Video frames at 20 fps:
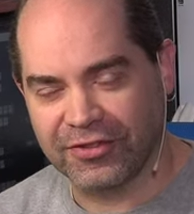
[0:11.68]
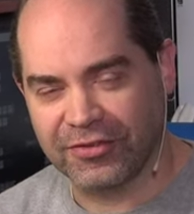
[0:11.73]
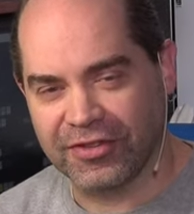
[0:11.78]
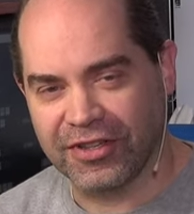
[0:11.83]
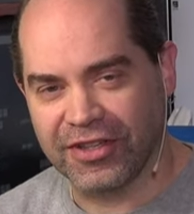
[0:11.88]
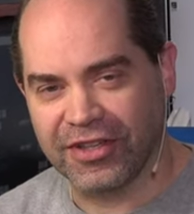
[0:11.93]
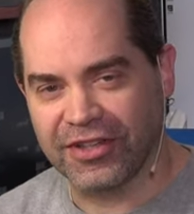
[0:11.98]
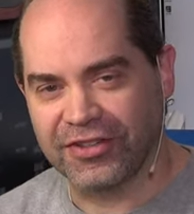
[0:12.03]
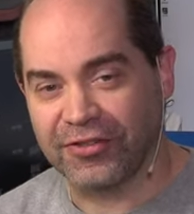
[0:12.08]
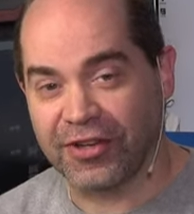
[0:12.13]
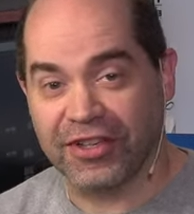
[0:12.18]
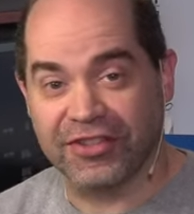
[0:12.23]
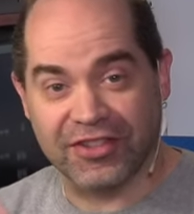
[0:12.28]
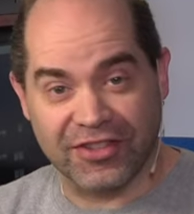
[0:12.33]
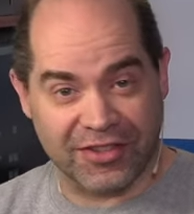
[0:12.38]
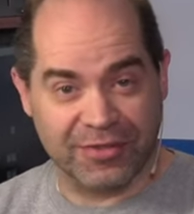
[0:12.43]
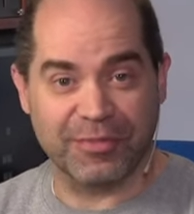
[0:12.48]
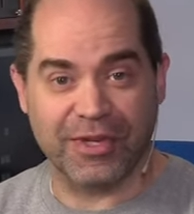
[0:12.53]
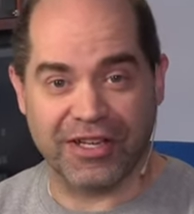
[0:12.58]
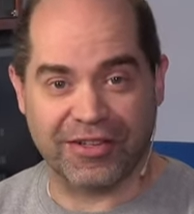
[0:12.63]
uh,
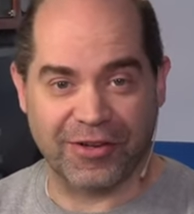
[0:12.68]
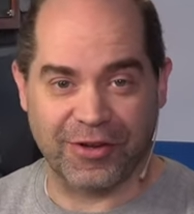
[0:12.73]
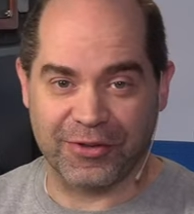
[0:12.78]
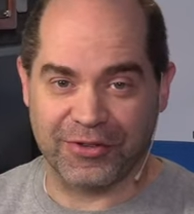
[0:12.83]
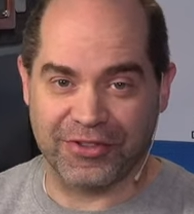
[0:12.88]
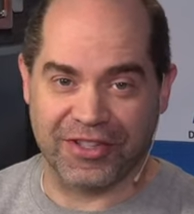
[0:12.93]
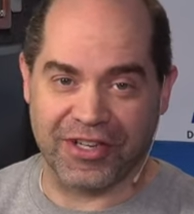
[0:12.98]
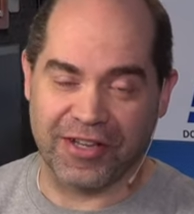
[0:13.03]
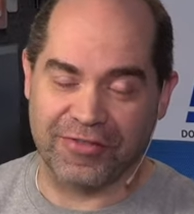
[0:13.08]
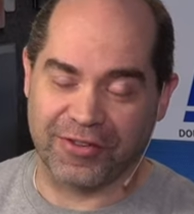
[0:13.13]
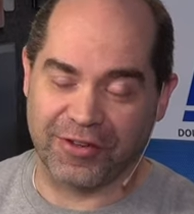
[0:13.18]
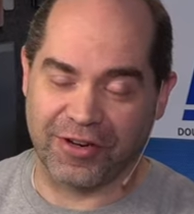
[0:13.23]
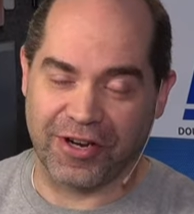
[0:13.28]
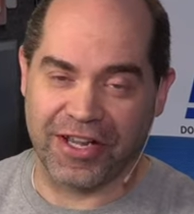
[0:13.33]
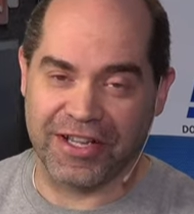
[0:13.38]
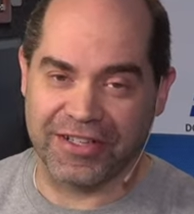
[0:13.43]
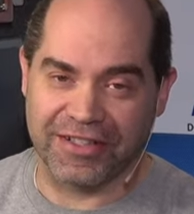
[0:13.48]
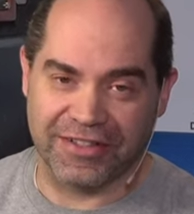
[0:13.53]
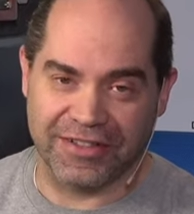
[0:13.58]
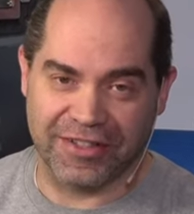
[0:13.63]
transition macros that I've
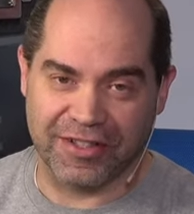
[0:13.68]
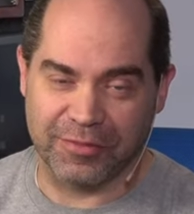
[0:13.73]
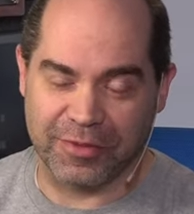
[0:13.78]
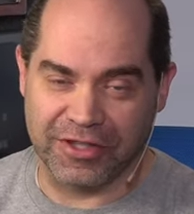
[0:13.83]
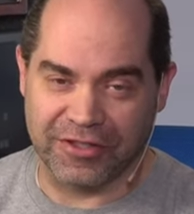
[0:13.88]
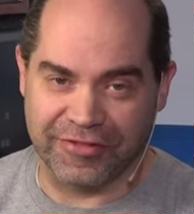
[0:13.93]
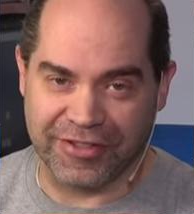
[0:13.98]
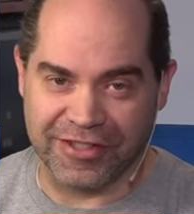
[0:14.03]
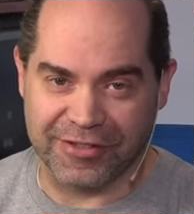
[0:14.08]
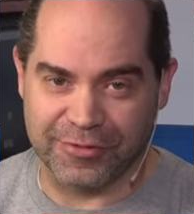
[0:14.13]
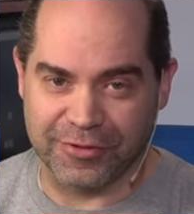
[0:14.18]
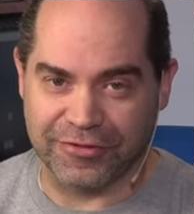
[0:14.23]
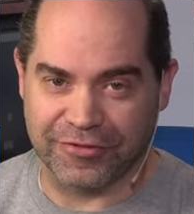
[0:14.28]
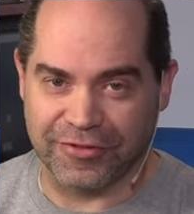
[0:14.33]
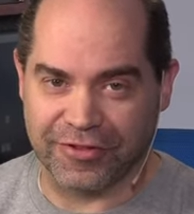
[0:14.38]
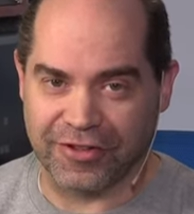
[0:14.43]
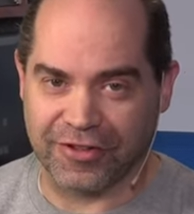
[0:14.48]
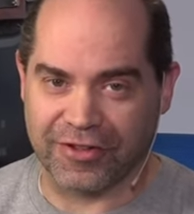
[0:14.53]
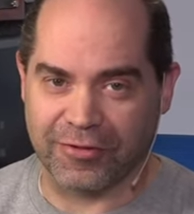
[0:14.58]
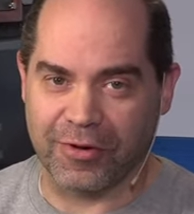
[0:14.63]
created that have been available
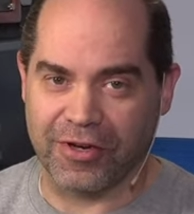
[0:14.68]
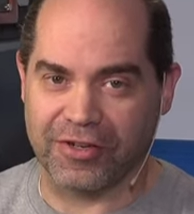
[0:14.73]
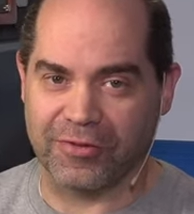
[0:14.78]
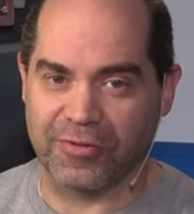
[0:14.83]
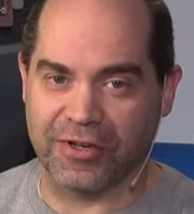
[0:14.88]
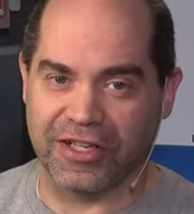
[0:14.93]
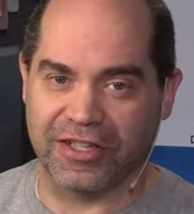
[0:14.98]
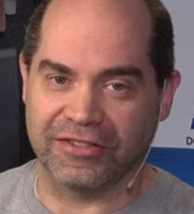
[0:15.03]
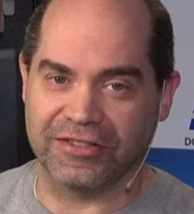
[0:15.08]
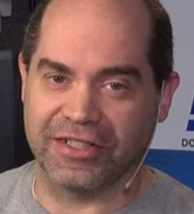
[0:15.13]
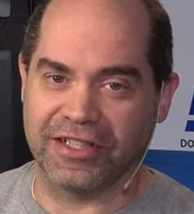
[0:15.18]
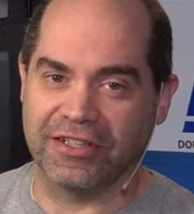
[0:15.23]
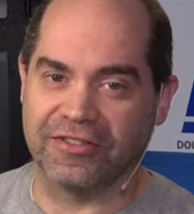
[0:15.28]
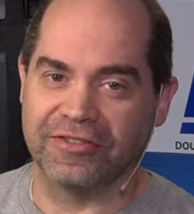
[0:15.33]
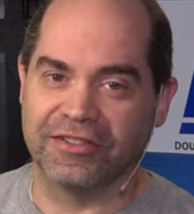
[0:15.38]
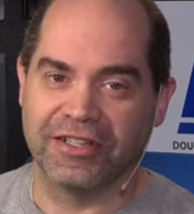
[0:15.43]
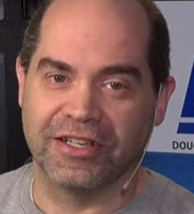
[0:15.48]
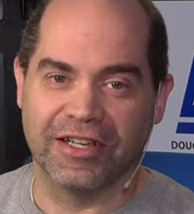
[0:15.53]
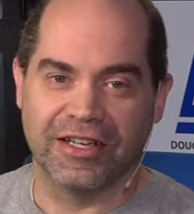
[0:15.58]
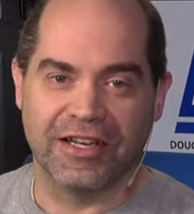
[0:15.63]
for quite a while
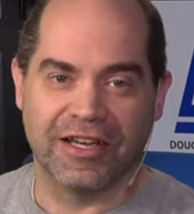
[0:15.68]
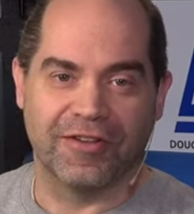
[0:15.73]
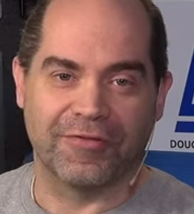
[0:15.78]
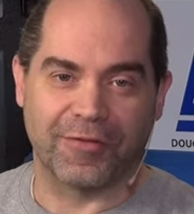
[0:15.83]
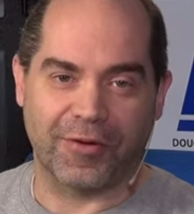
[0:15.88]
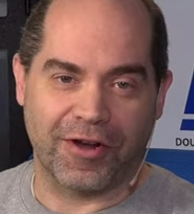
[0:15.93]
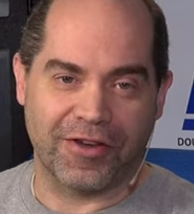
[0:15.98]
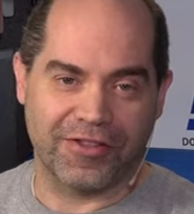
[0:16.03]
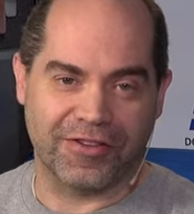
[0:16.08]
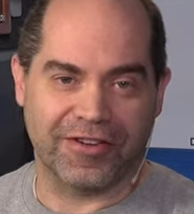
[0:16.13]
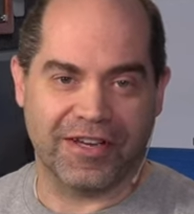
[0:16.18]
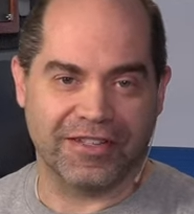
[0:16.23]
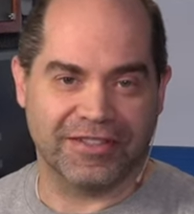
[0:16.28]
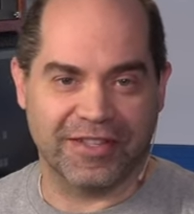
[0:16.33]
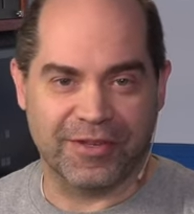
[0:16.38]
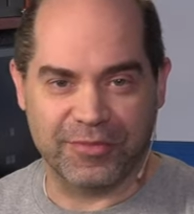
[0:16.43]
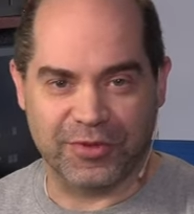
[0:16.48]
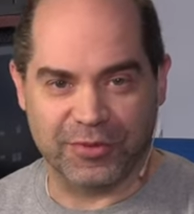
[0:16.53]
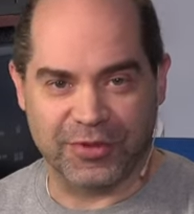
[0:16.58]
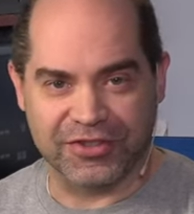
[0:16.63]
now for other
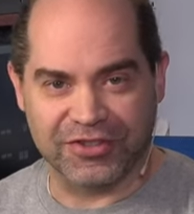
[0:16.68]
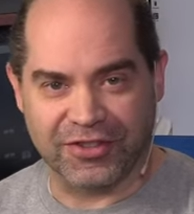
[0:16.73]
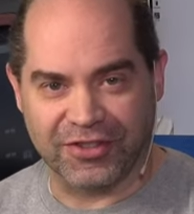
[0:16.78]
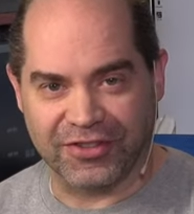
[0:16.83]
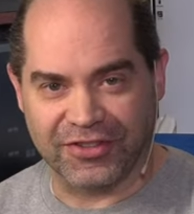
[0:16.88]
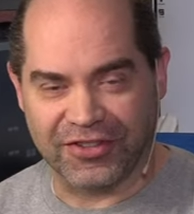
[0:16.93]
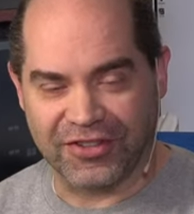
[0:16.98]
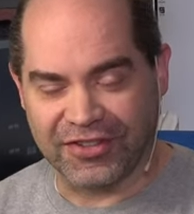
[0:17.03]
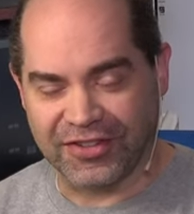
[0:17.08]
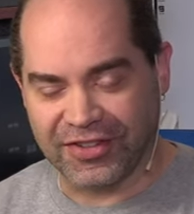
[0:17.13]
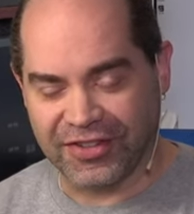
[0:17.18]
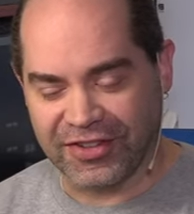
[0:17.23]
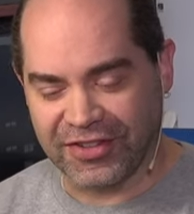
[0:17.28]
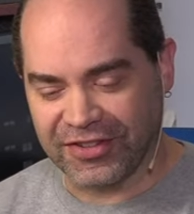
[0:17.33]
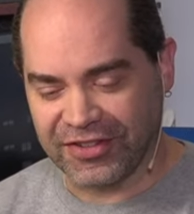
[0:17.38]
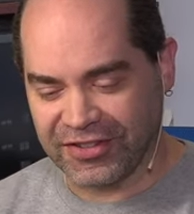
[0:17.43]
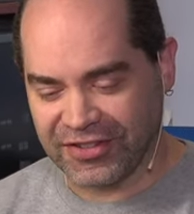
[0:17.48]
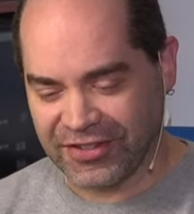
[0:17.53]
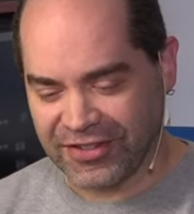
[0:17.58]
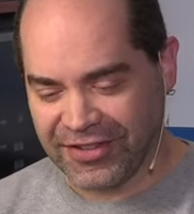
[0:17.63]
ATEM switchers.
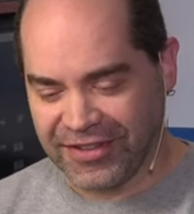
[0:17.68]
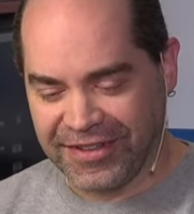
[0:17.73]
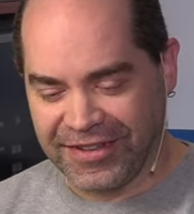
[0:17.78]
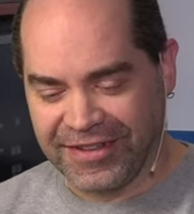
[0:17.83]
These,